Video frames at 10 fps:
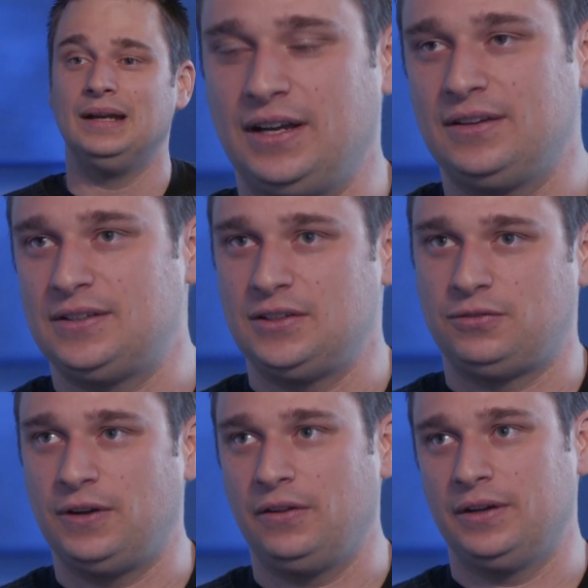I guess I just
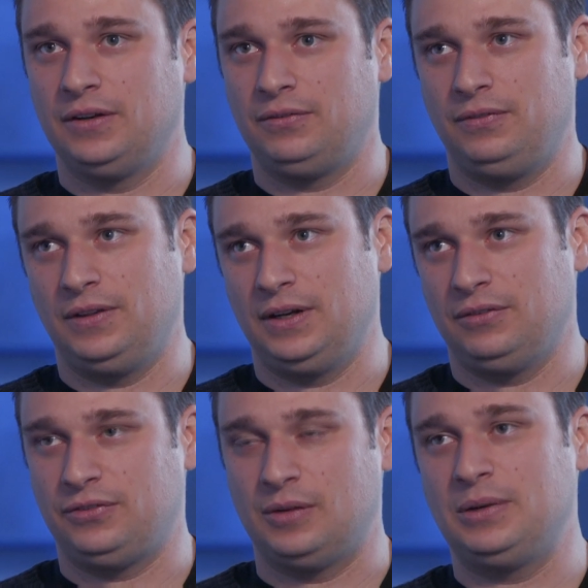felt that
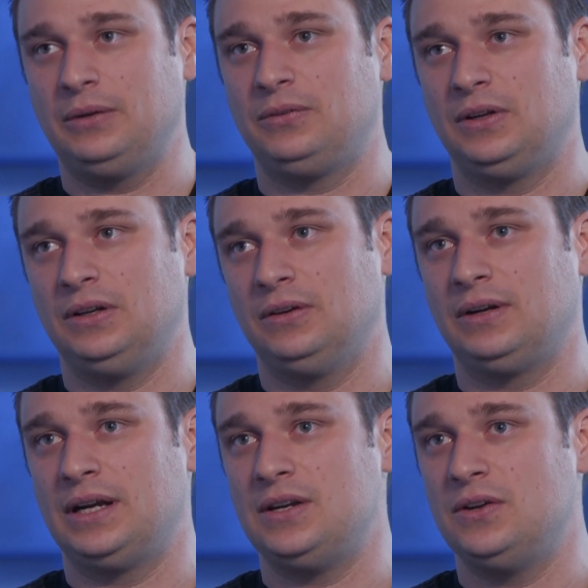if somebody was gonna do
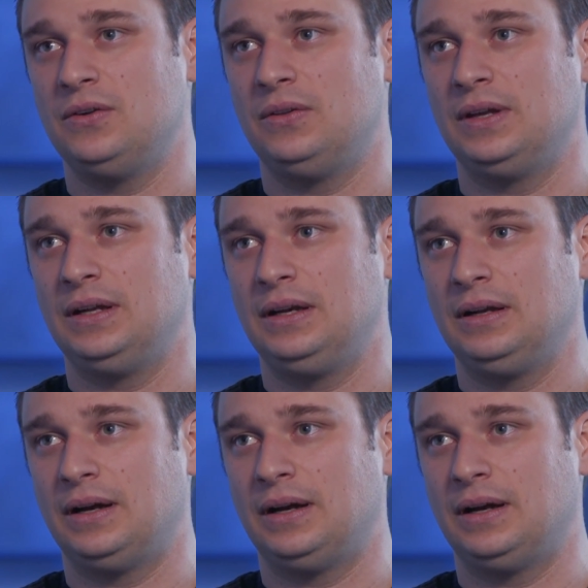it, I knew that